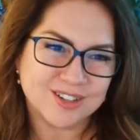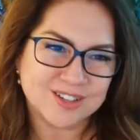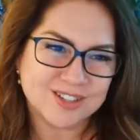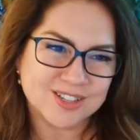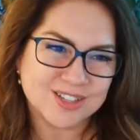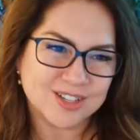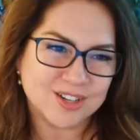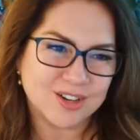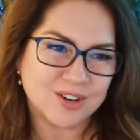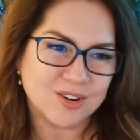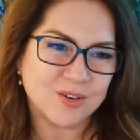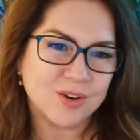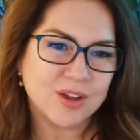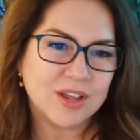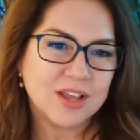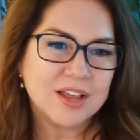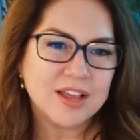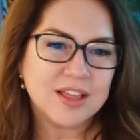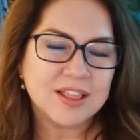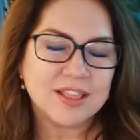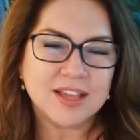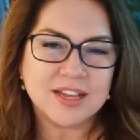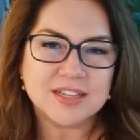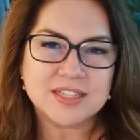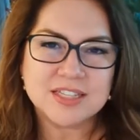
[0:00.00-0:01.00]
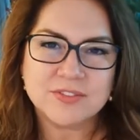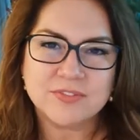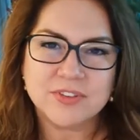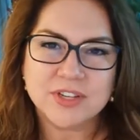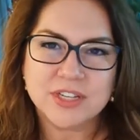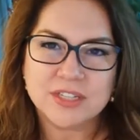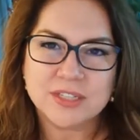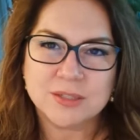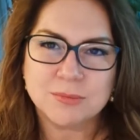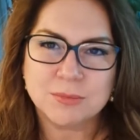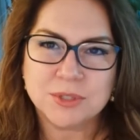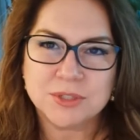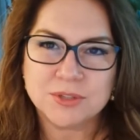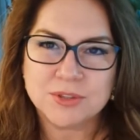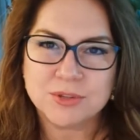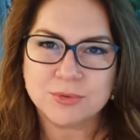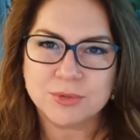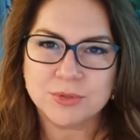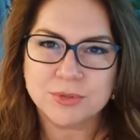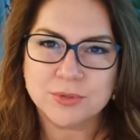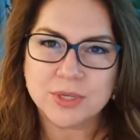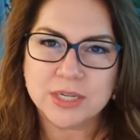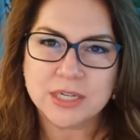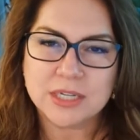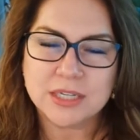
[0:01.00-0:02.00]
So that's available
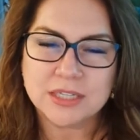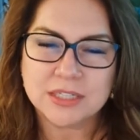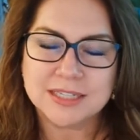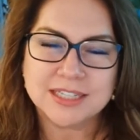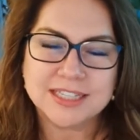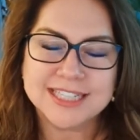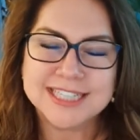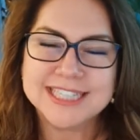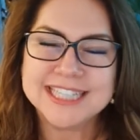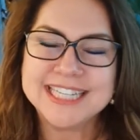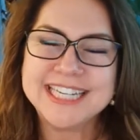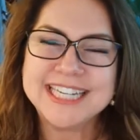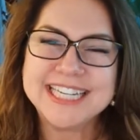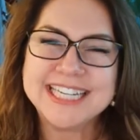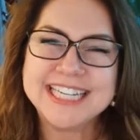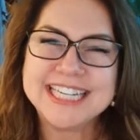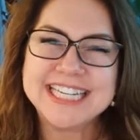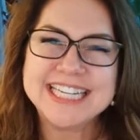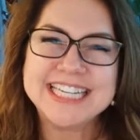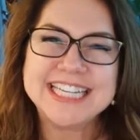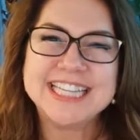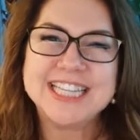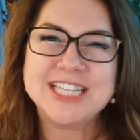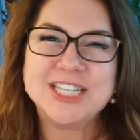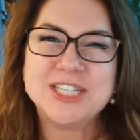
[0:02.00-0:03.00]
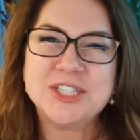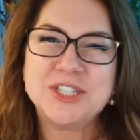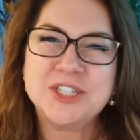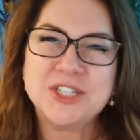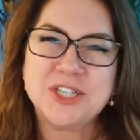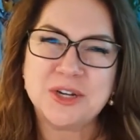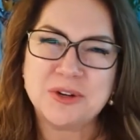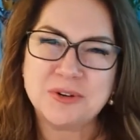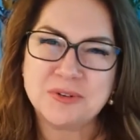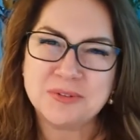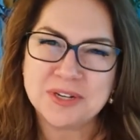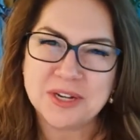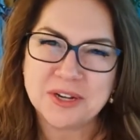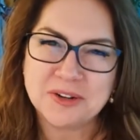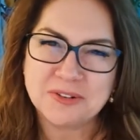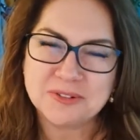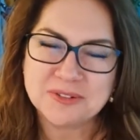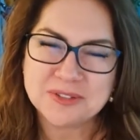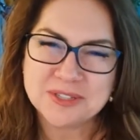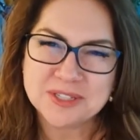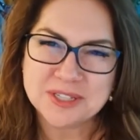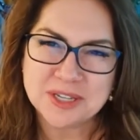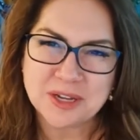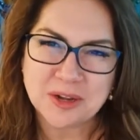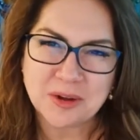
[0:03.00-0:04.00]
through a link in the show notes.
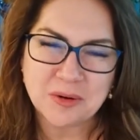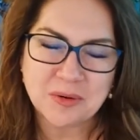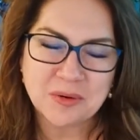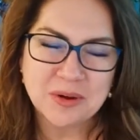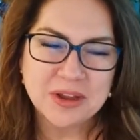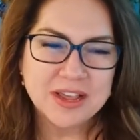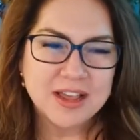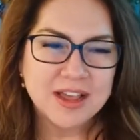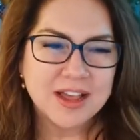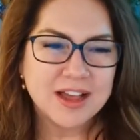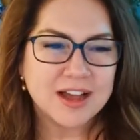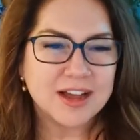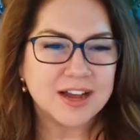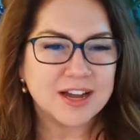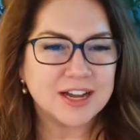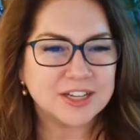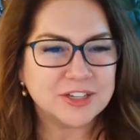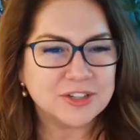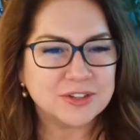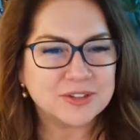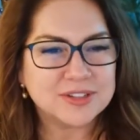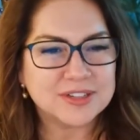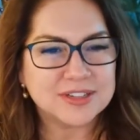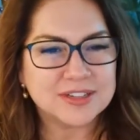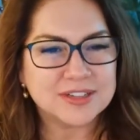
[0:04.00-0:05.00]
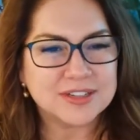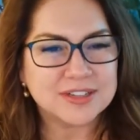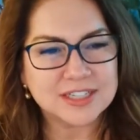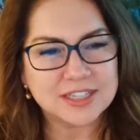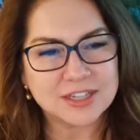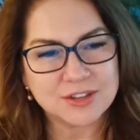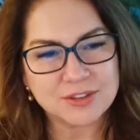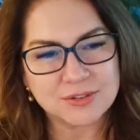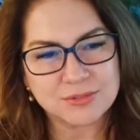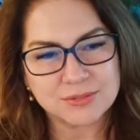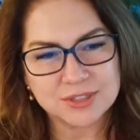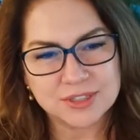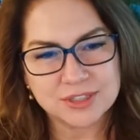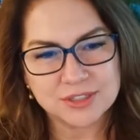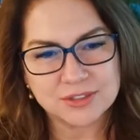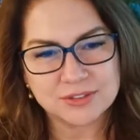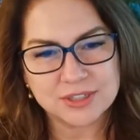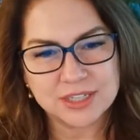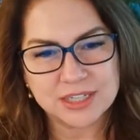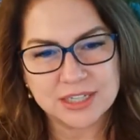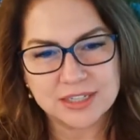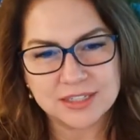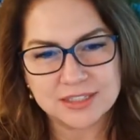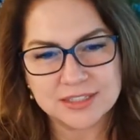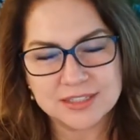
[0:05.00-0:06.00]
So you can click through
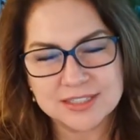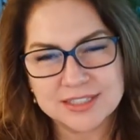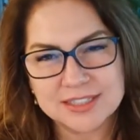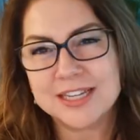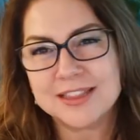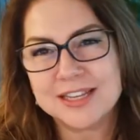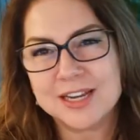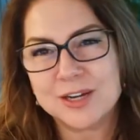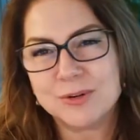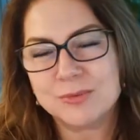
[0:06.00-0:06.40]
and that